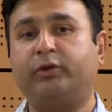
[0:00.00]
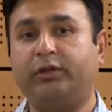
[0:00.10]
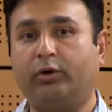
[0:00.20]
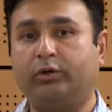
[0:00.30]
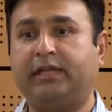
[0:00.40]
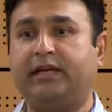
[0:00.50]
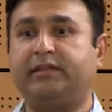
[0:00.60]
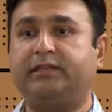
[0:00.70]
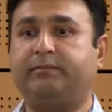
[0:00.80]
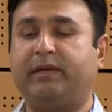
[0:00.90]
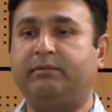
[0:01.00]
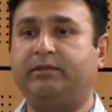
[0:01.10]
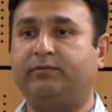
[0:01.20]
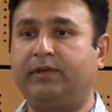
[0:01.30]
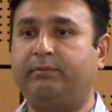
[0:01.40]
We know that these
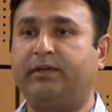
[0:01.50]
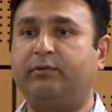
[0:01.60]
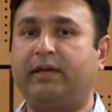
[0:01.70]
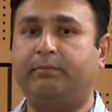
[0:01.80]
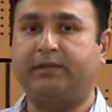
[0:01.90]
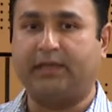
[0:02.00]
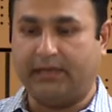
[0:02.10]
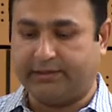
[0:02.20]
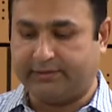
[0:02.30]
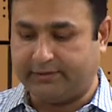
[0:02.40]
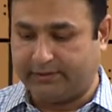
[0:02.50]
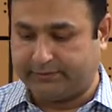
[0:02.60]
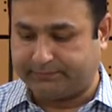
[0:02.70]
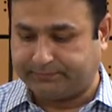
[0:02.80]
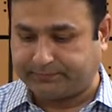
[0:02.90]
babies will be developing the lung disease.